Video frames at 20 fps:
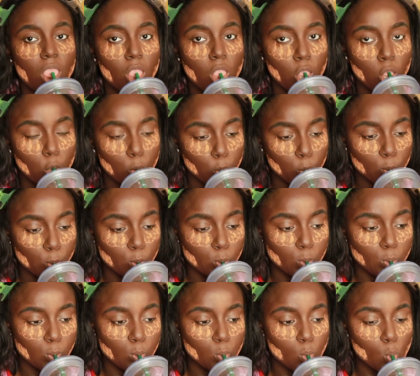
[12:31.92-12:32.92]

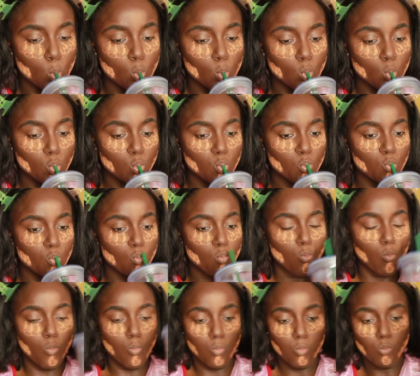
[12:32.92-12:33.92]

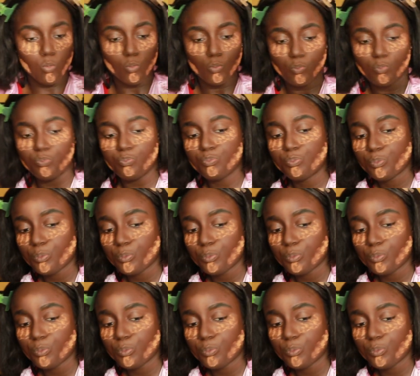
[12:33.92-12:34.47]
(silence)